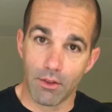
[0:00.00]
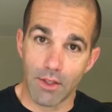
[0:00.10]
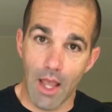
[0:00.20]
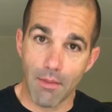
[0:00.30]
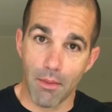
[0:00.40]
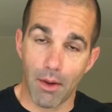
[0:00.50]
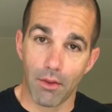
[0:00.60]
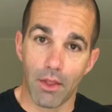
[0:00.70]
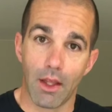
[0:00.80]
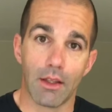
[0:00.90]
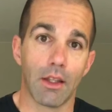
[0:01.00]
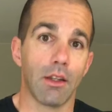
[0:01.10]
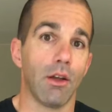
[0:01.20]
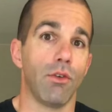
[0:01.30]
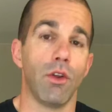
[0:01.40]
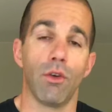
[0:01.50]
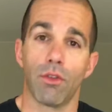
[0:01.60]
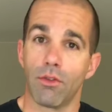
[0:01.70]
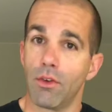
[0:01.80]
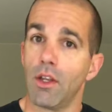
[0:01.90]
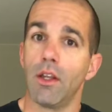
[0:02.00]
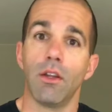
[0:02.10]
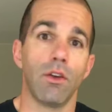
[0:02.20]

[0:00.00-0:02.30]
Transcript: same about that, let alone no three,